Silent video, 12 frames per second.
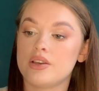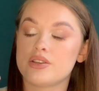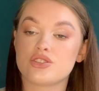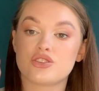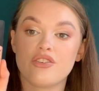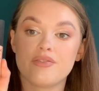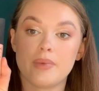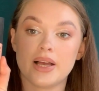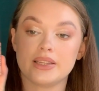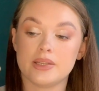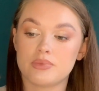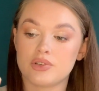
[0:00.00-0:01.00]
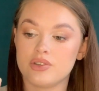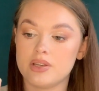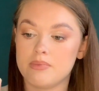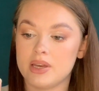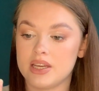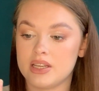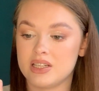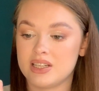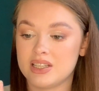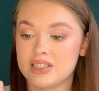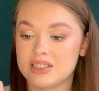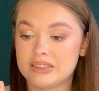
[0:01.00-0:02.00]
Soft Matte Lip Cream in
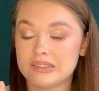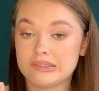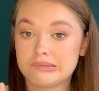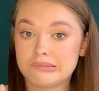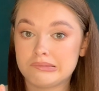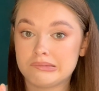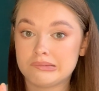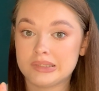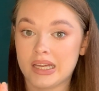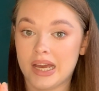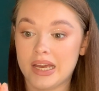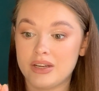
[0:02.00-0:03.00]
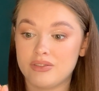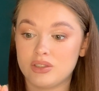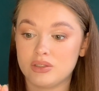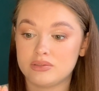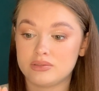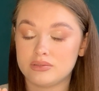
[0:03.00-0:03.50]
Cairo.